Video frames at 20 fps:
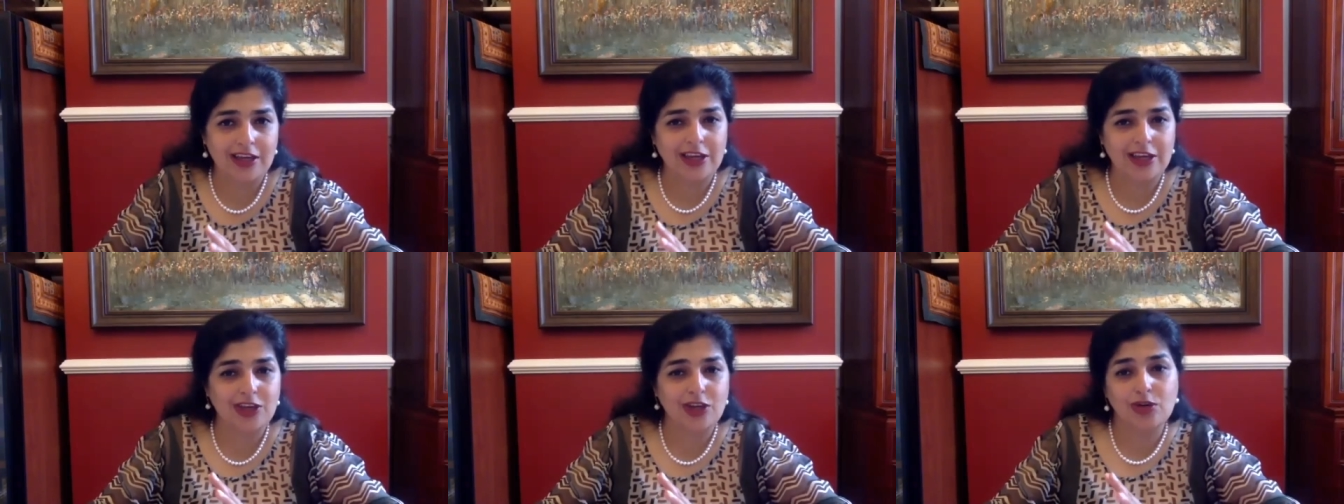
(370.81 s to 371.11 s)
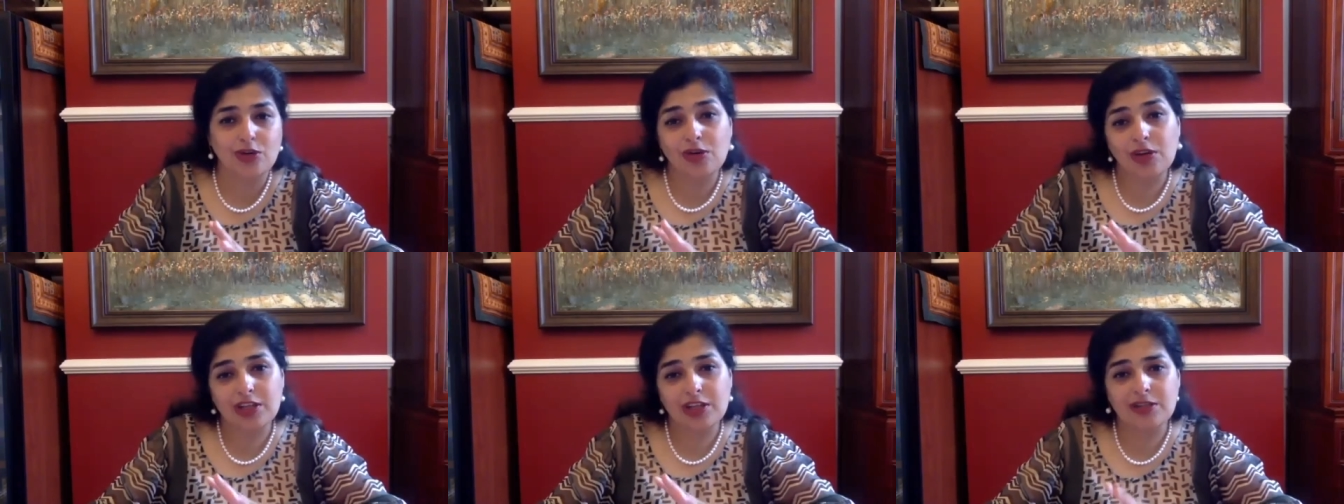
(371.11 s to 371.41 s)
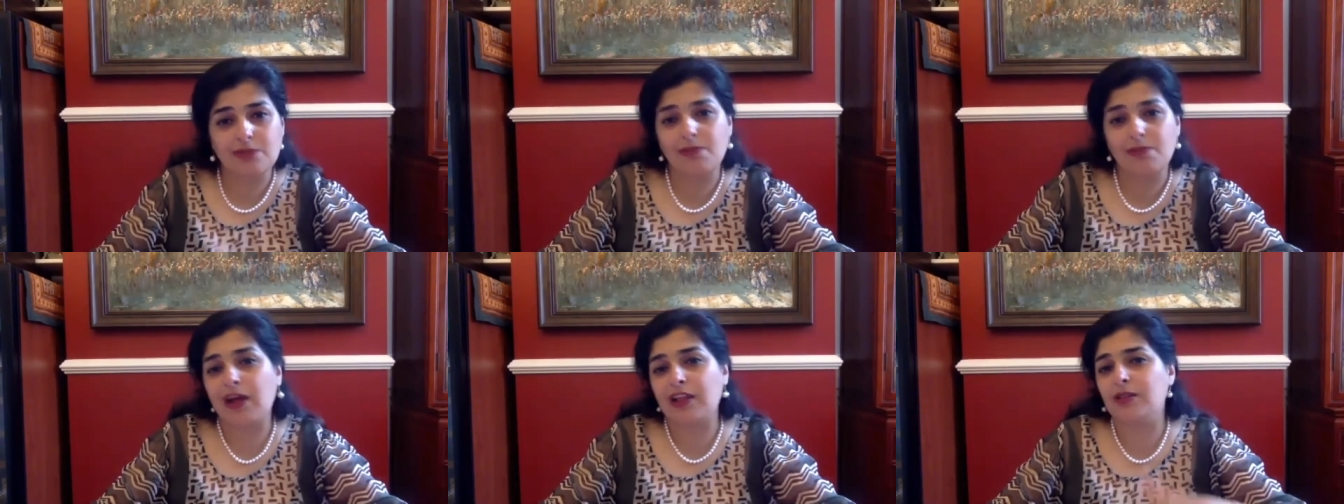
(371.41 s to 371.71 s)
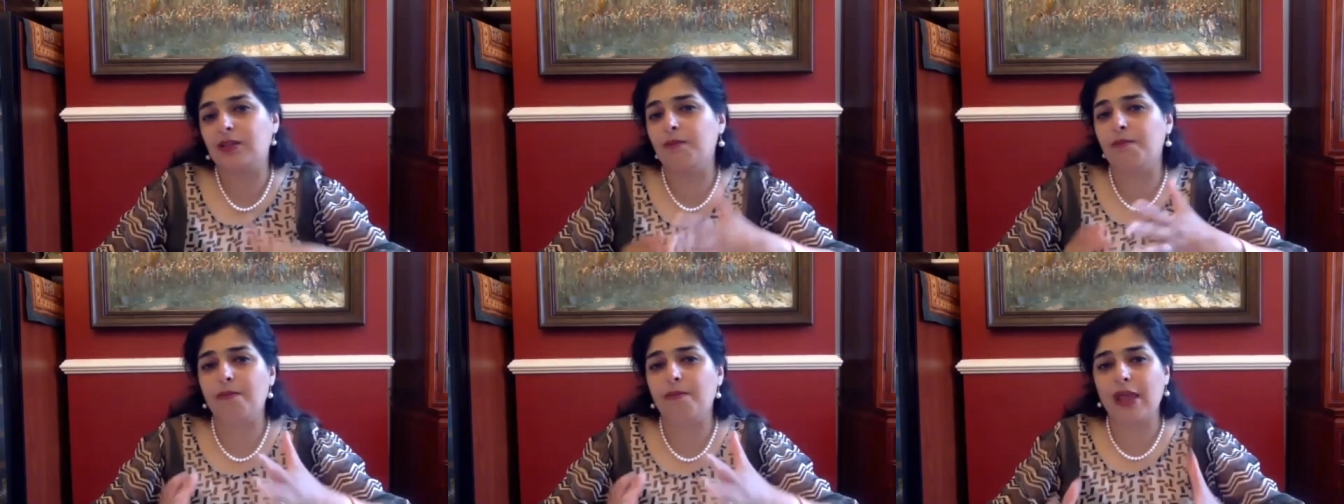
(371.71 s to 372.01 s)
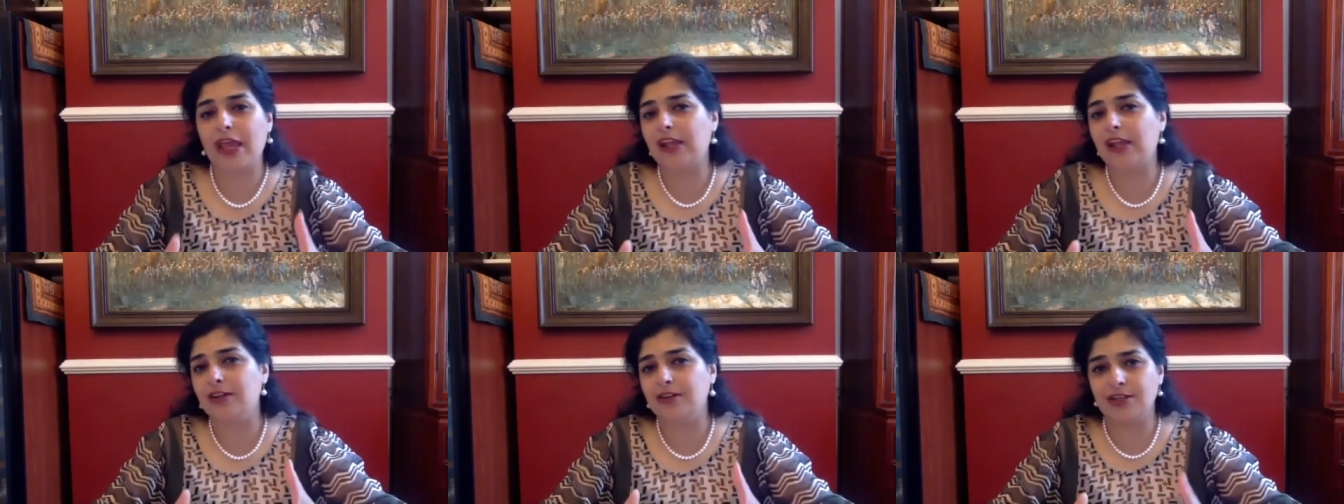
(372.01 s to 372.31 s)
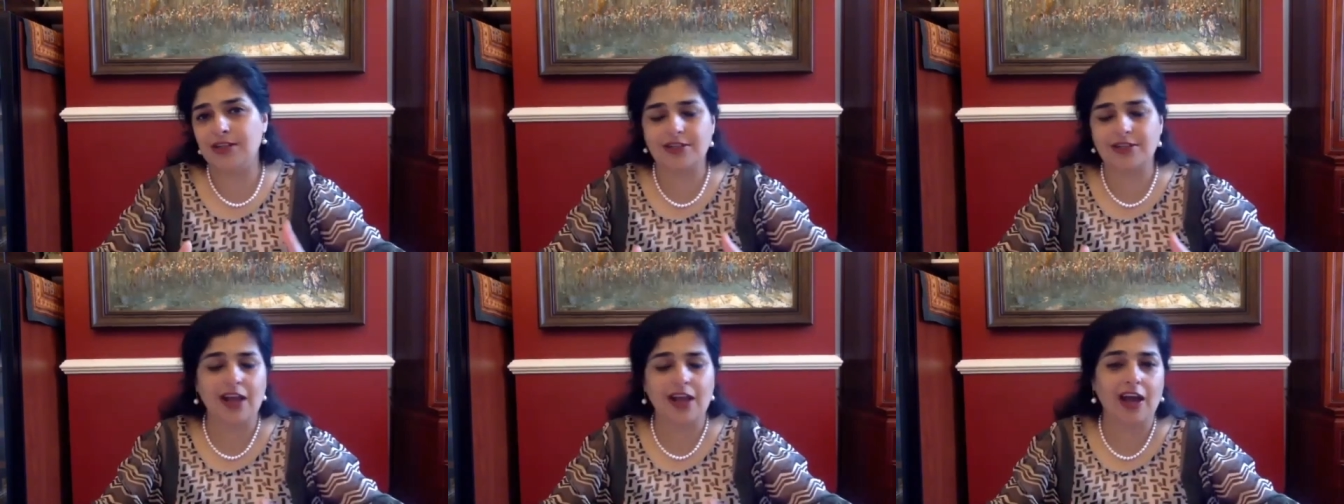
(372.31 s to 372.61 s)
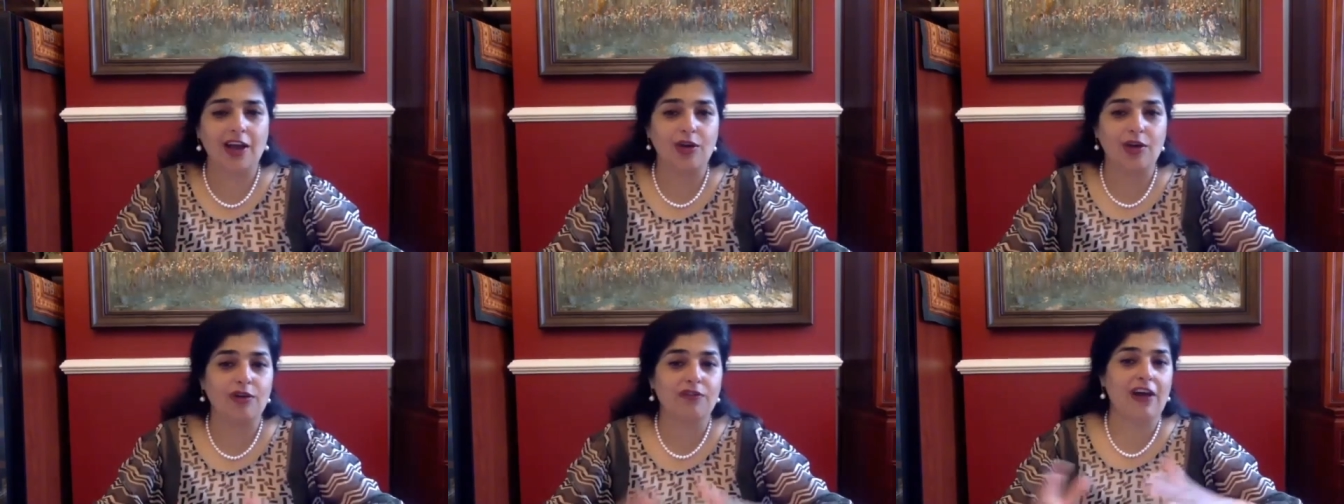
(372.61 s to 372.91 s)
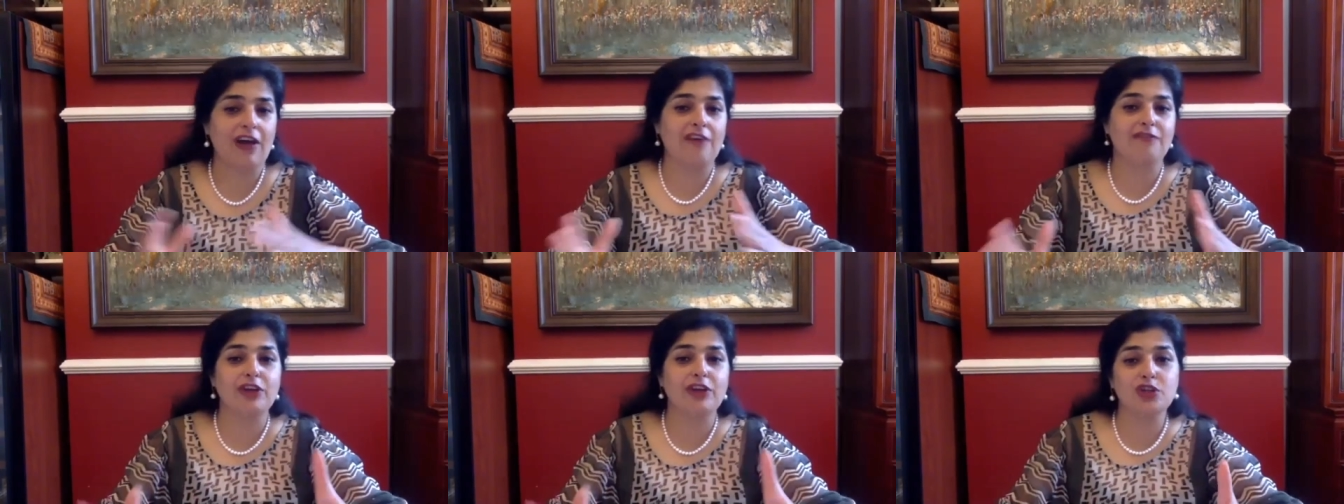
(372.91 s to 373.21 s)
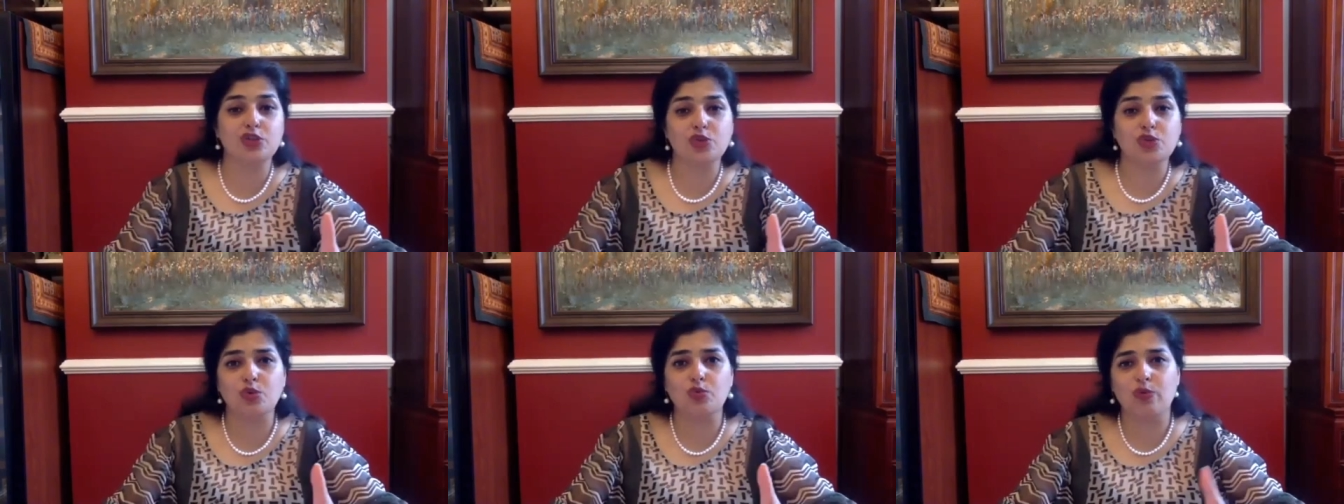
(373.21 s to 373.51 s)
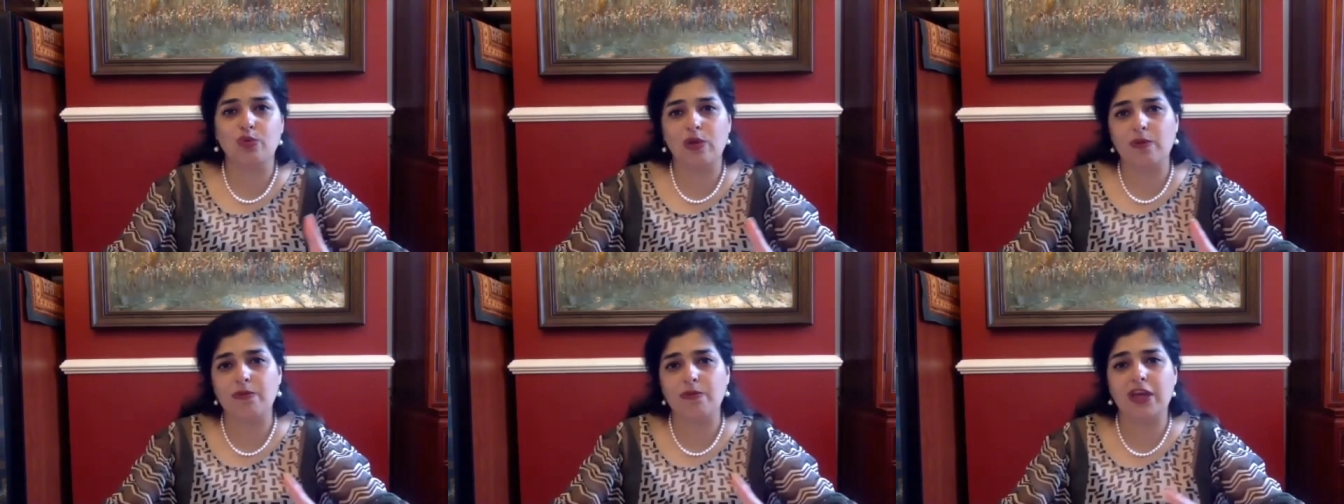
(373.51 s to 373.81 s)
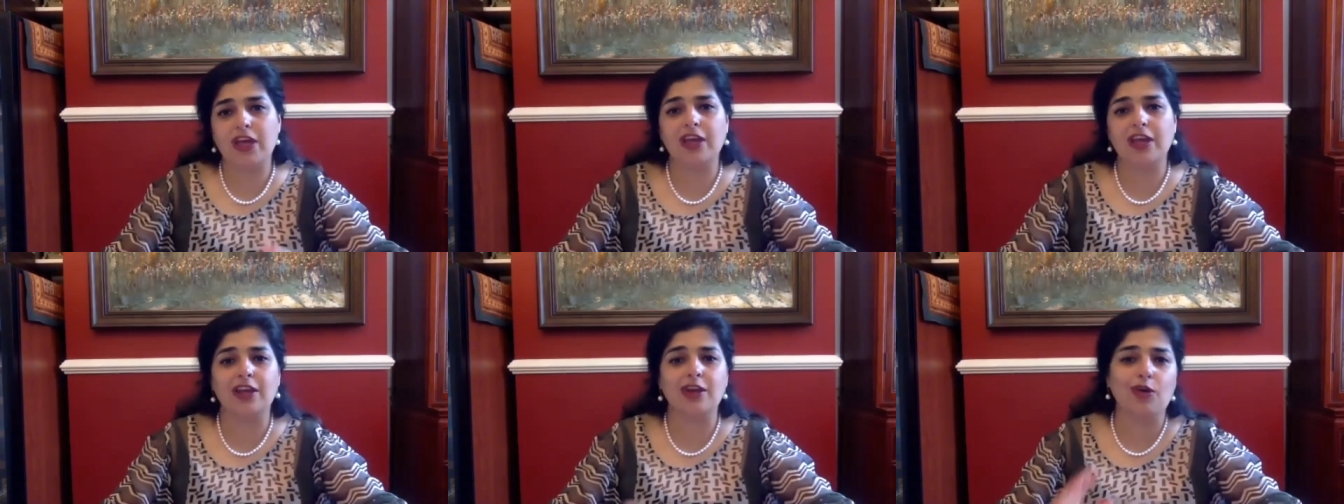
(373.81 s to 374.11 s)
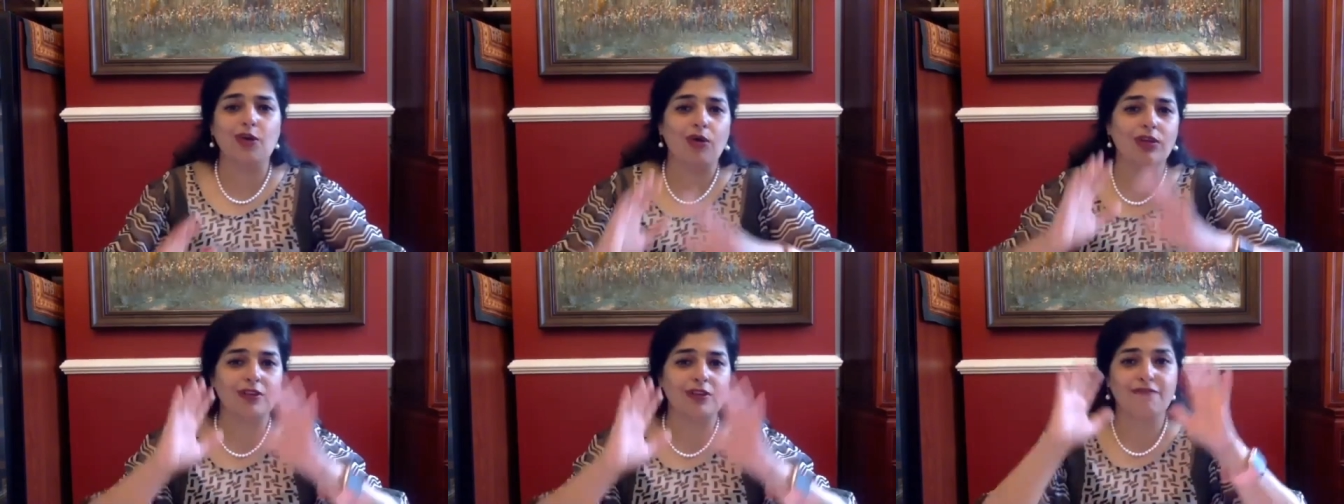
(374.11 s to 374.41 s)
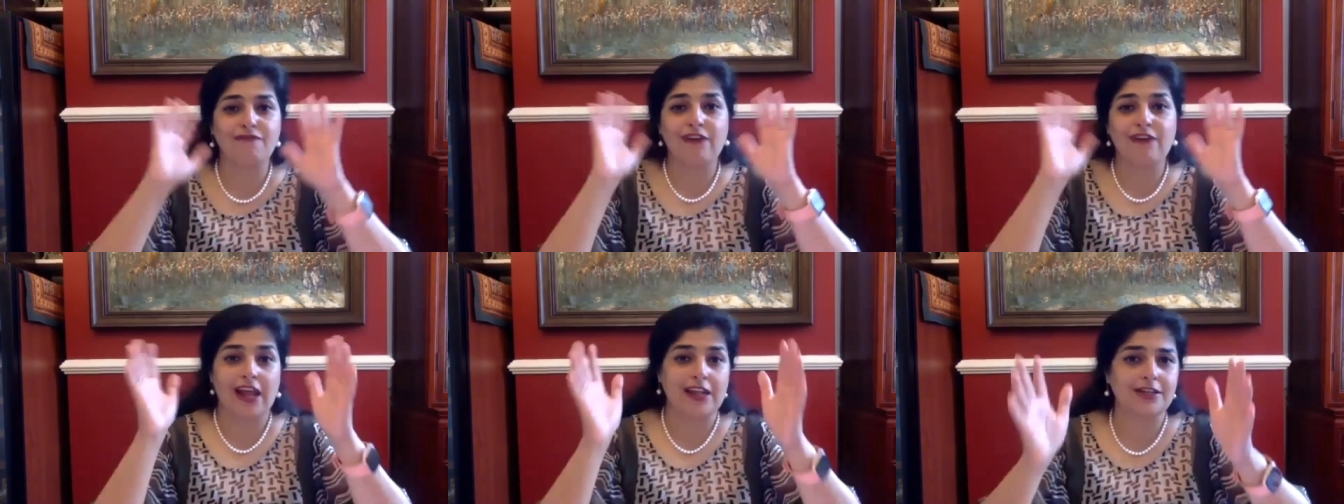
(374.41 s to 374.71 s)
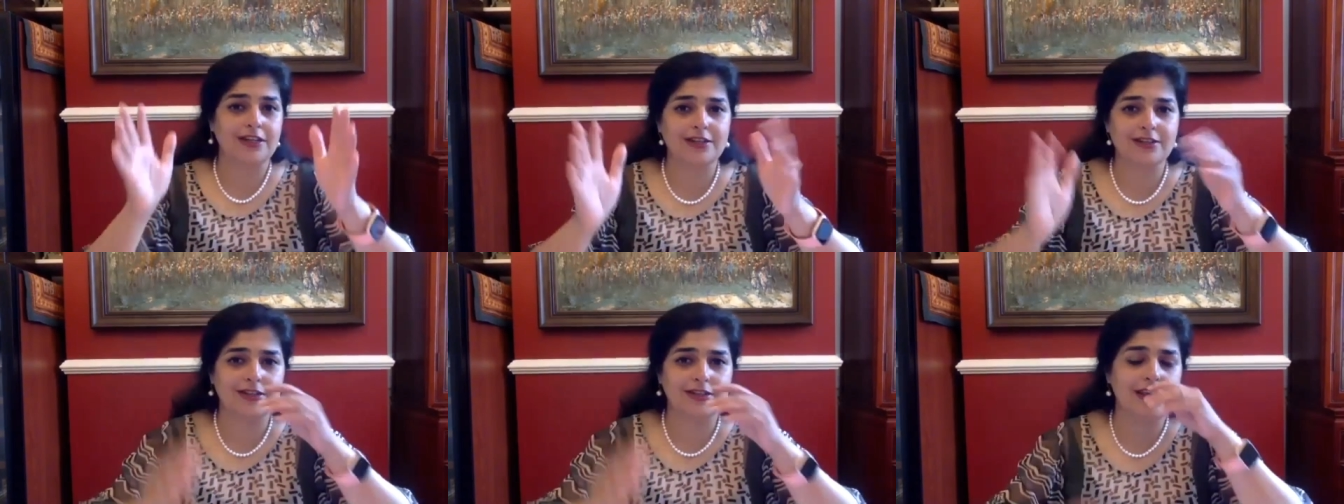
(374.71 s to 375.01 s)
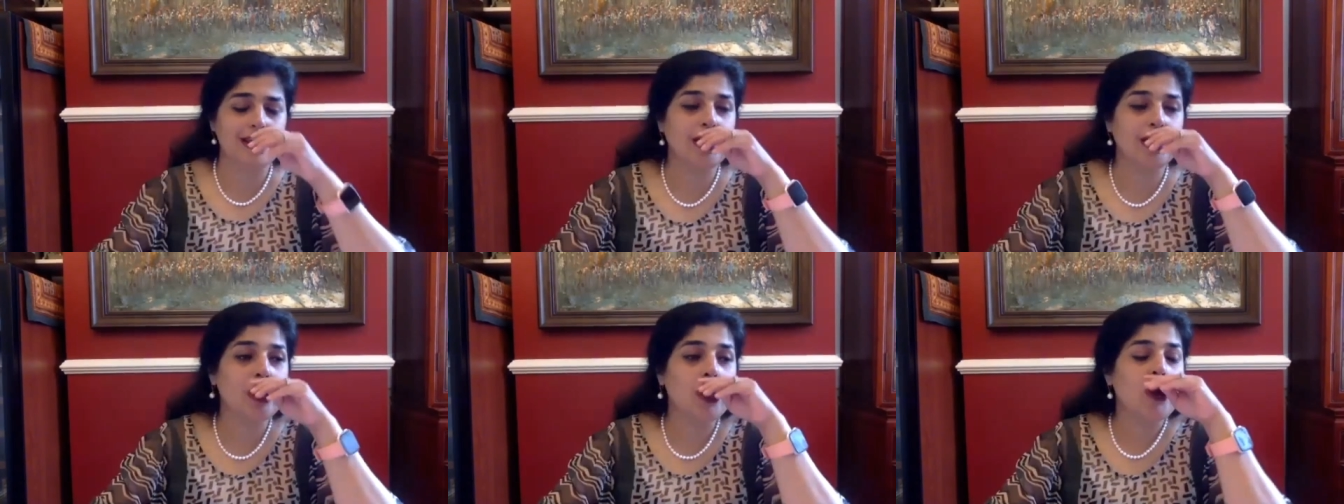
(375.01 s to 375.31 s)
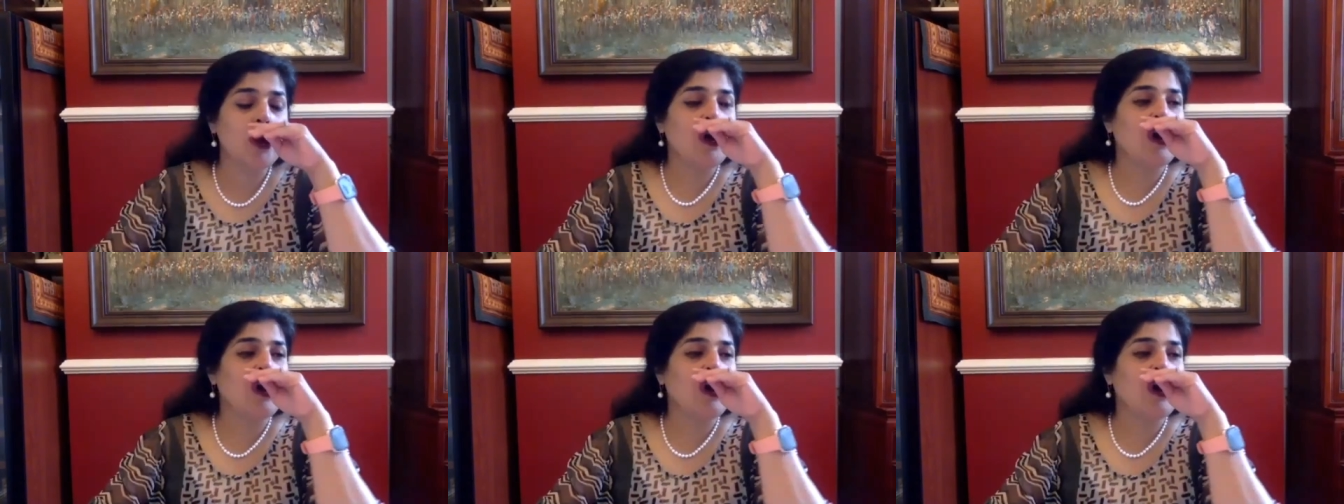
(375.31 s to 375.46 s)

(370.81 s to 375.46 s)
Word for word: You know, it's about the male desire of having two women or the fantasy